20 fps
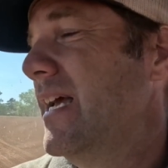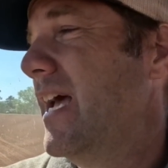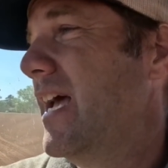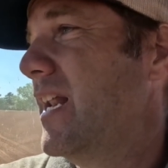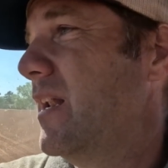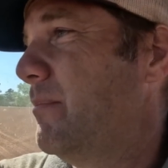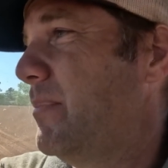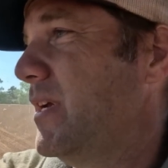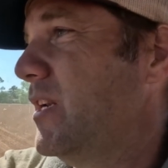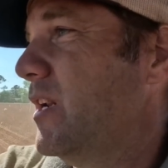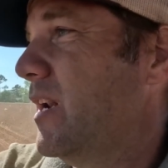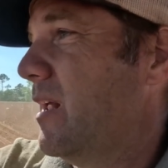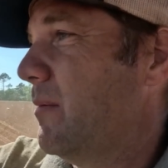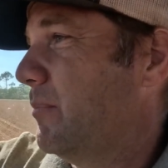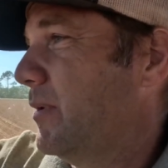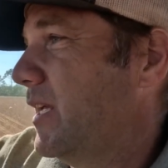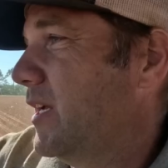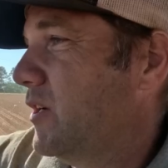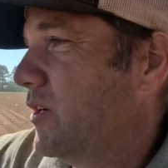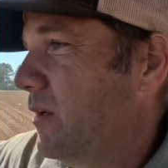and the peanut I'm
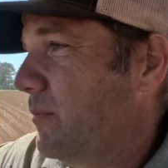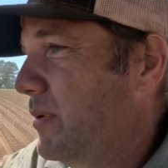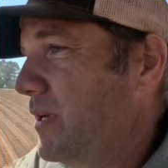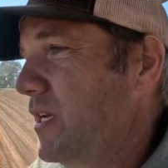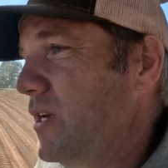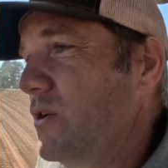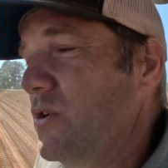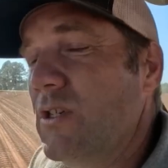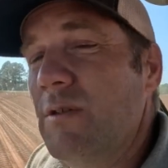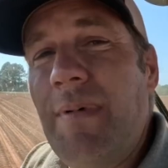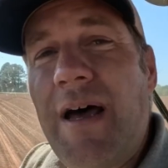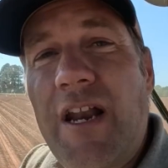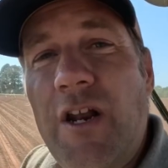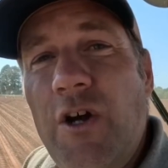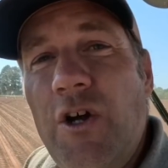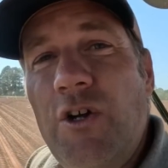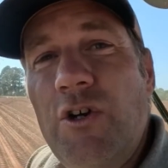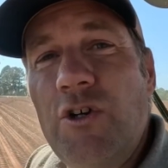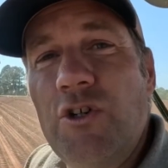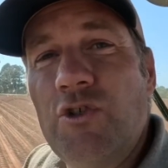planting up here is about
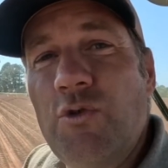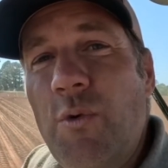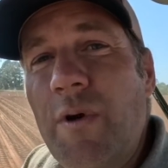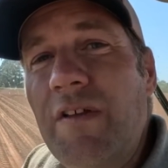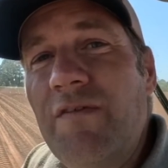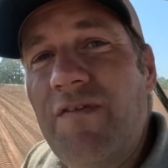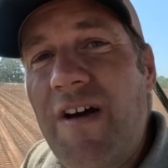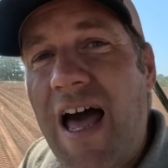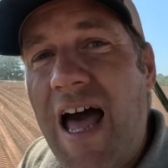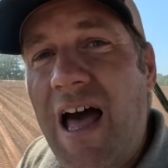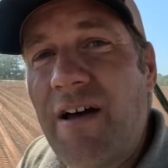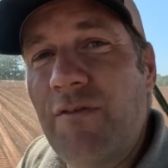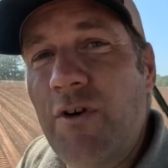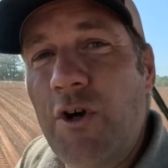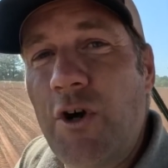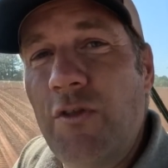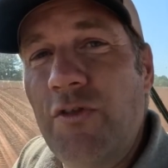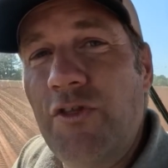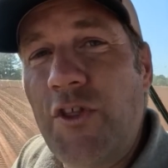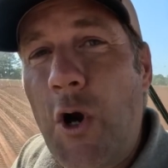125,
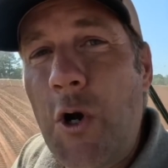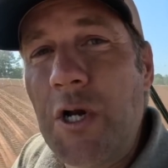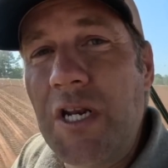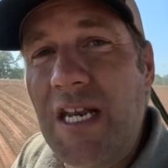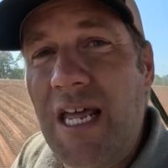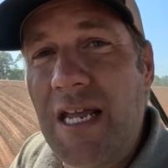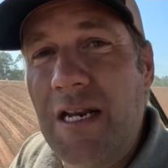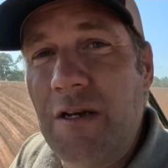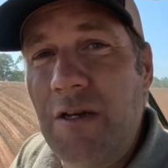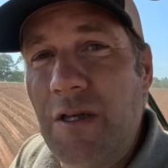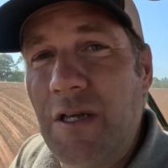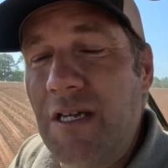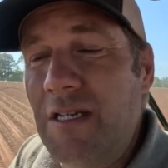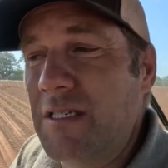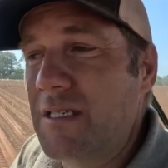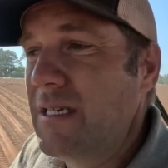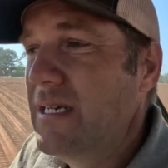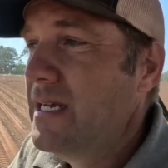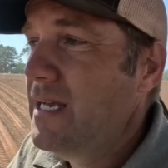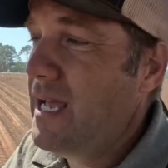130-day
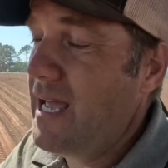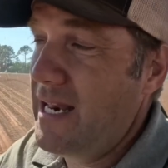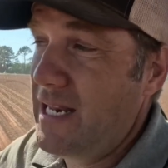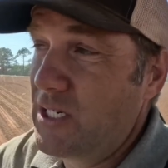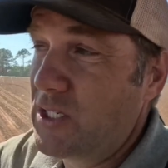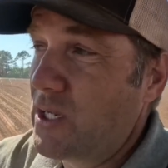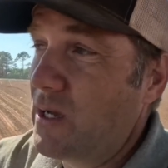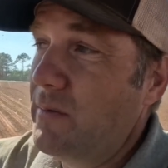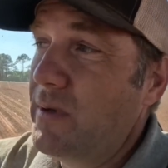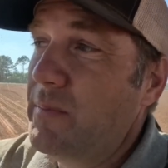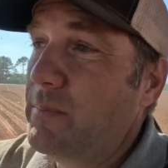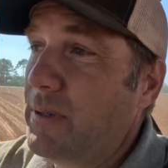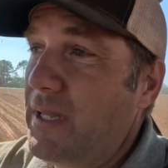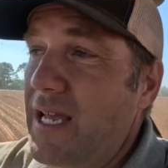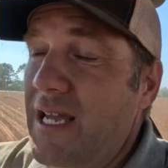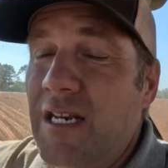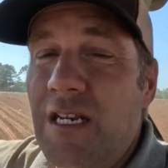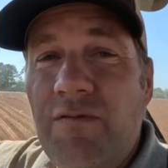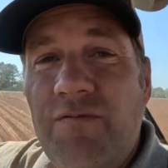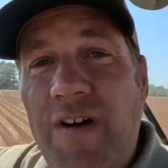nuts. And it's gonna be
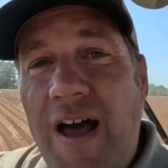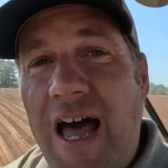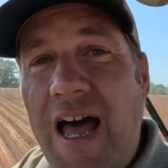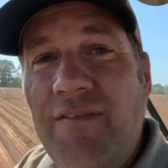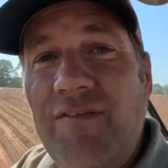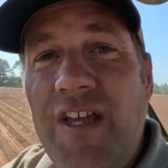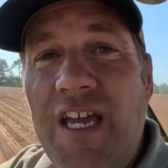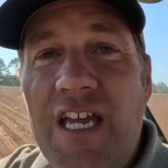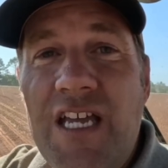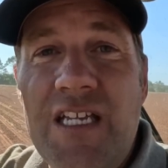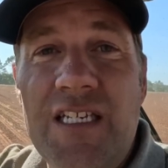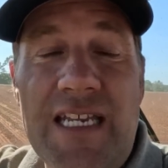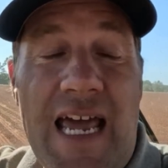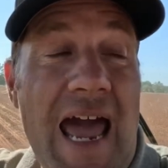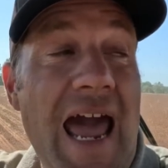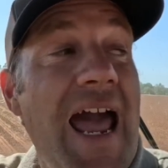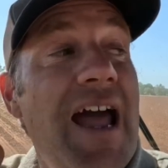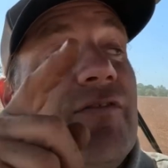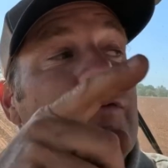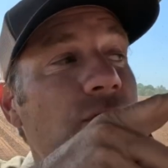planted 5 days
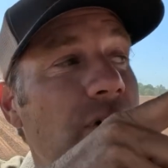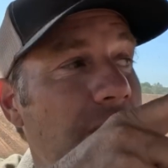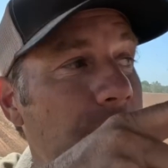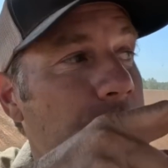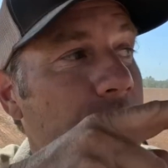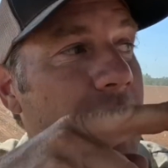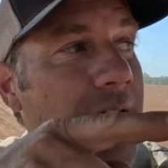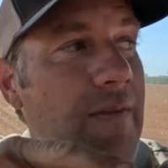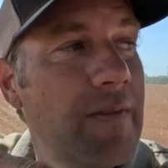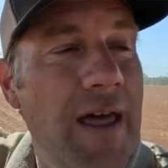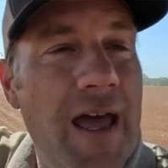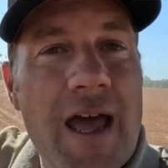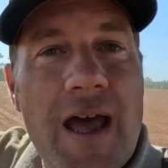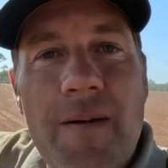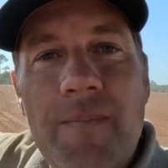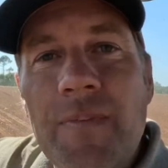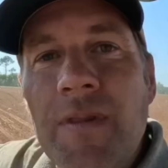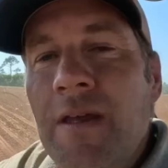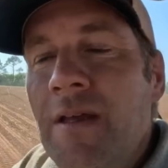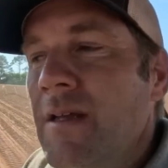after I plant
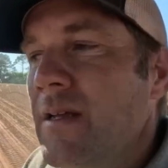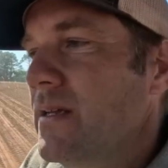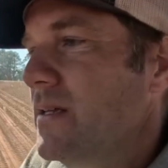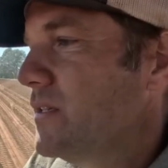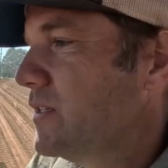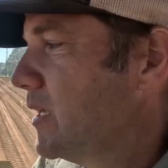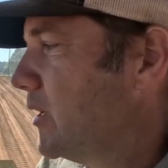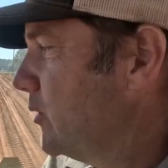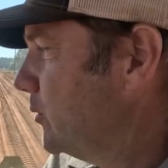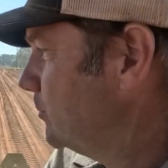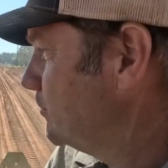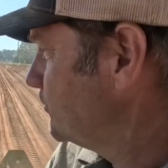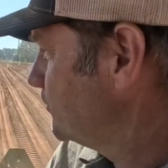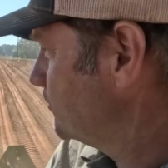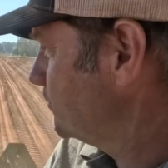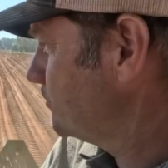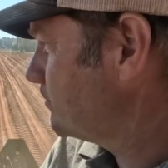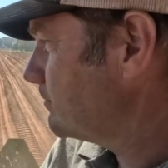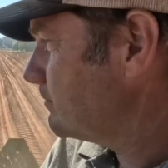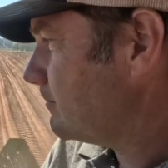that. So
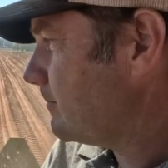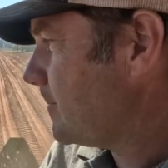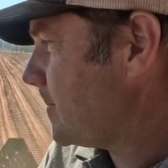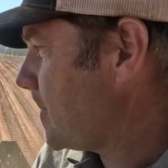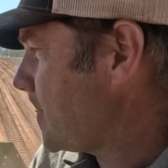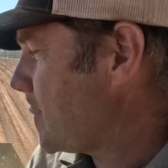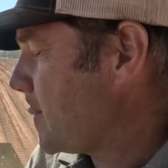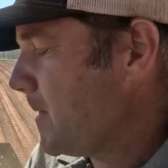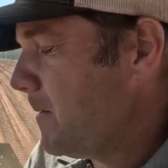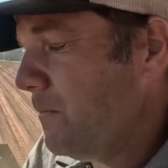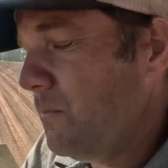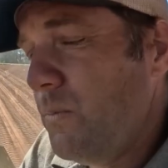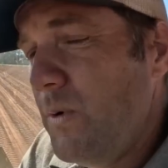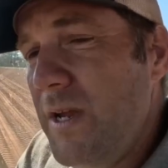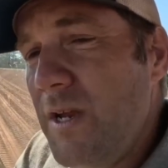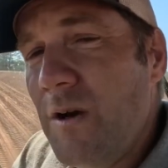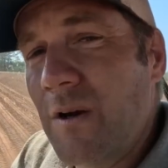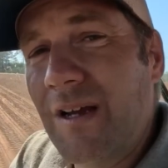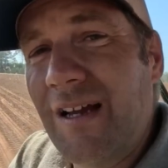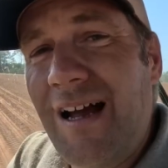
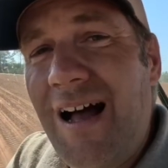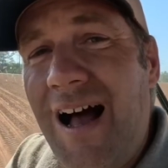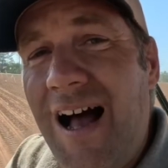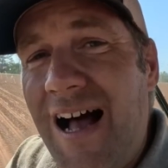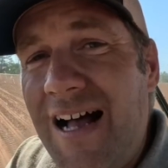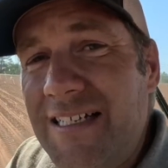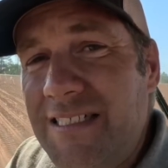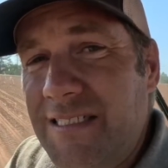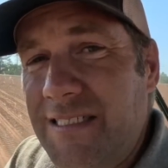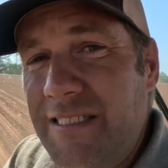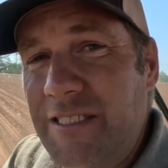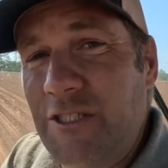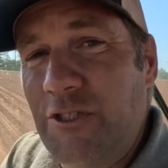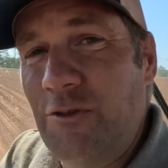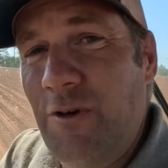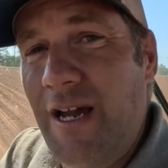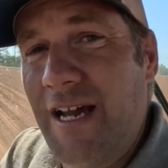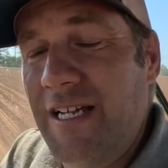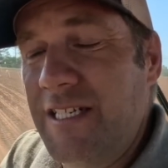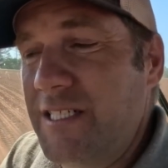we are constantly
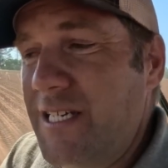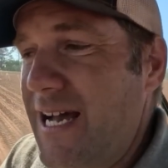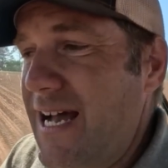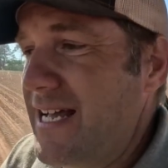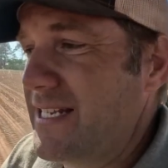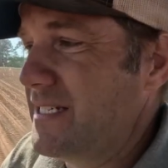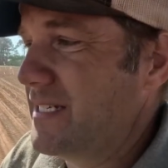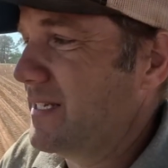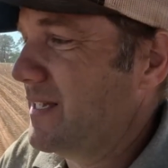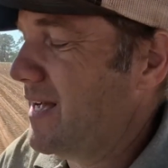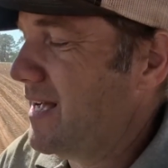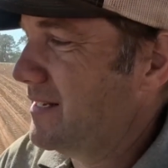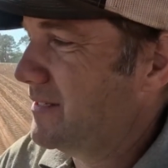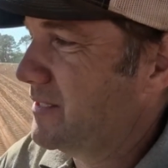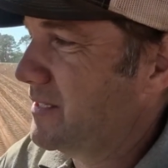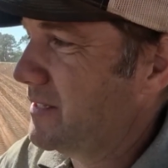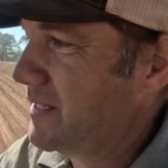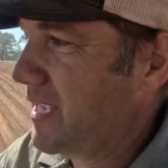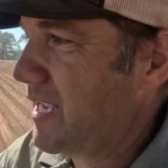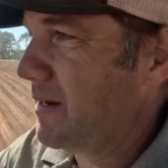strategizing,
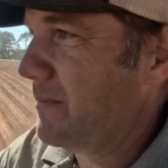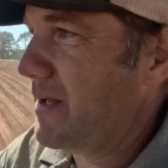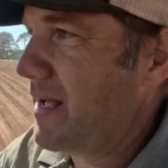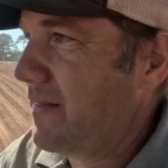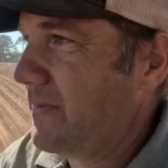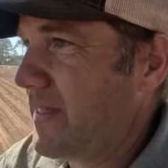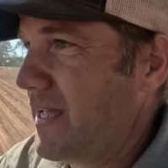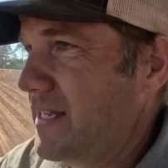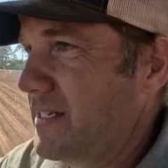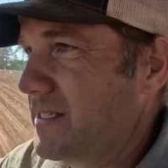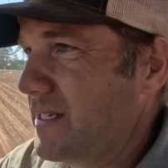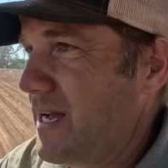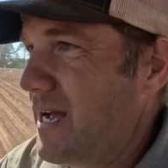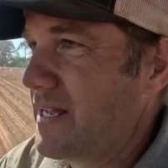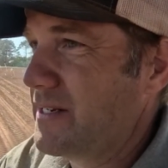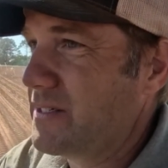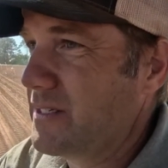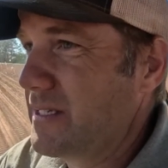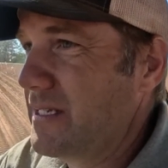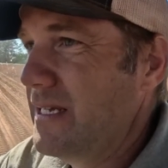constantly thinking about things,
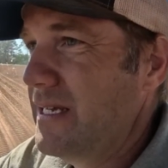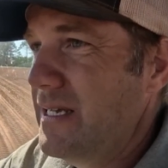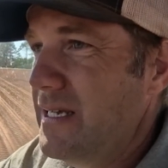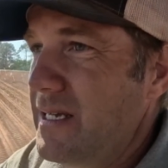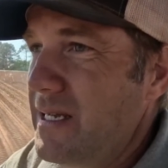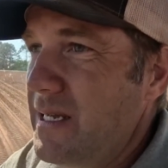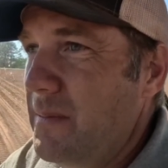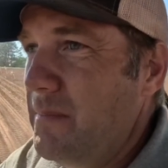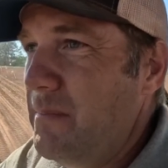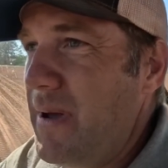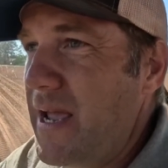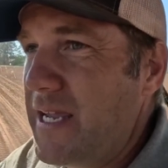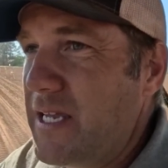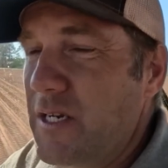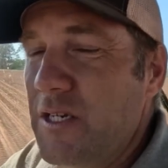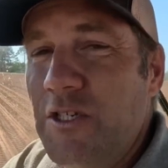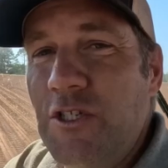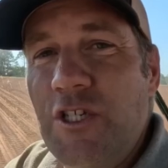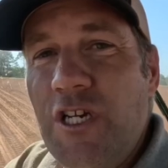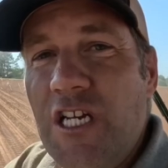constantly
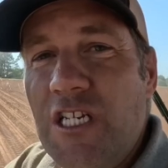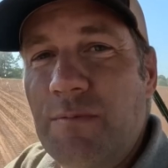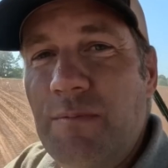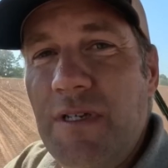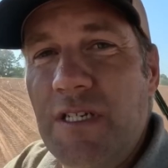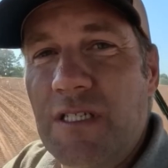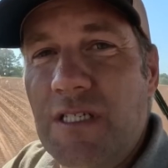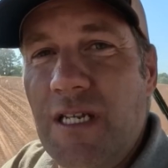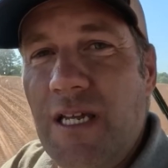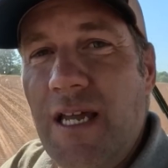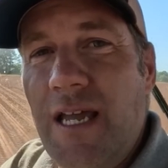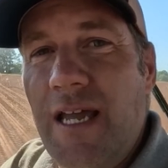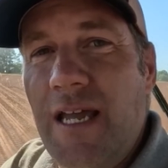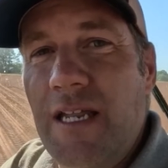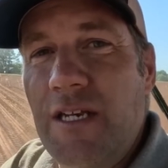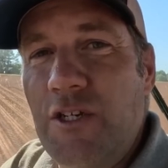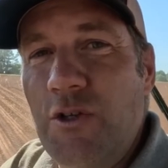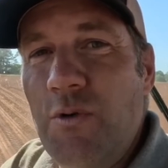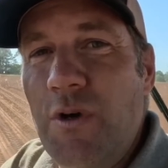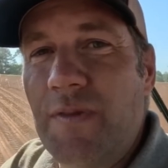making adjustments
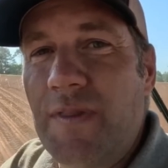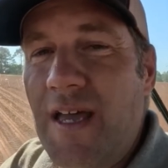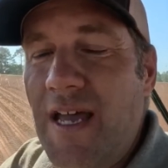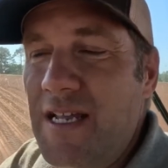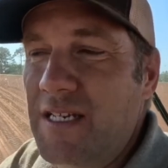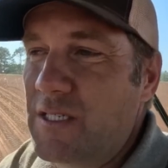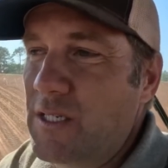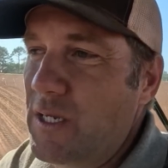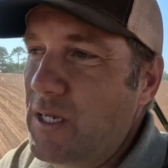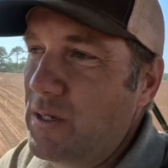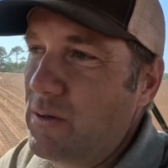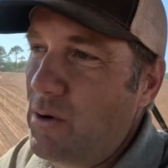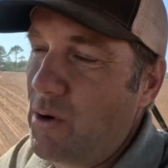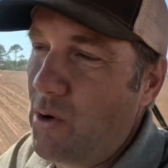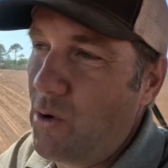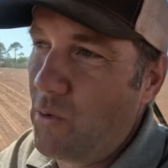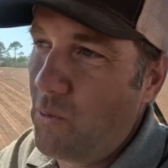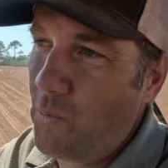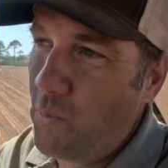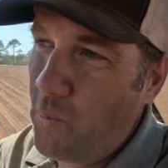and doing things that
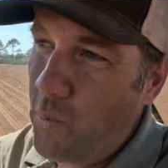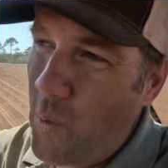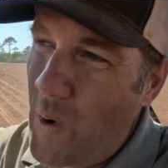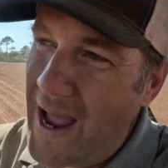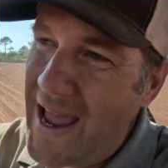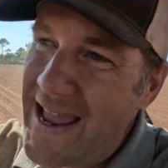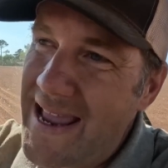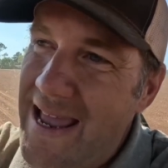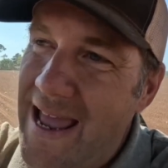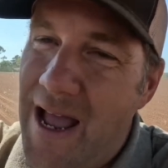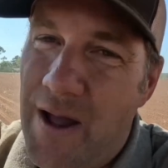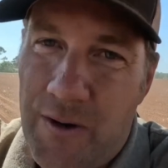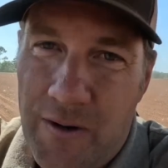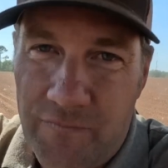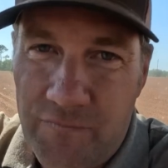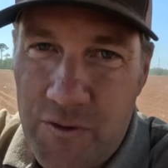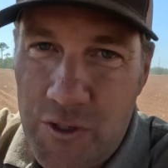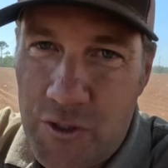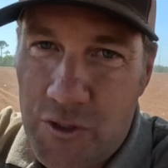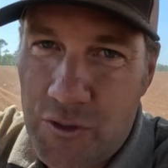are way out in
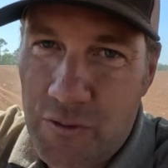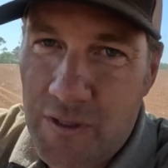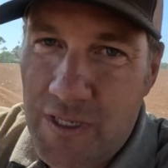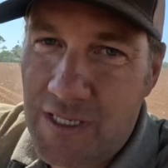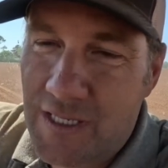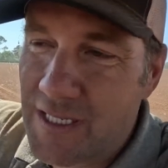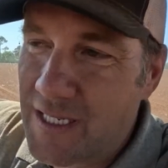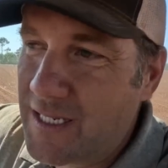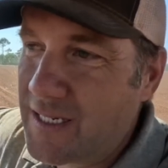the future. This